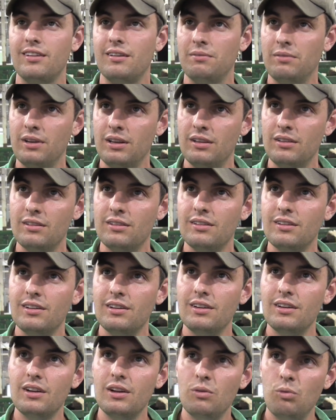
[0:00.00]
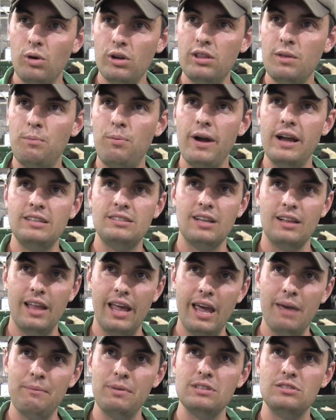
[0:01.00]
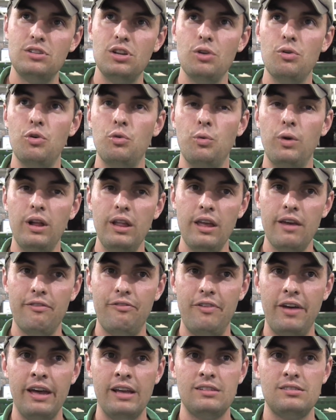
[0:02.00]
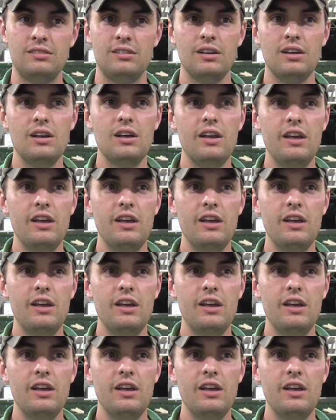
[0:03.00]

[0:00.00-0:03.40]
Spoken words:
I mean, what the price of lamb is doing really affects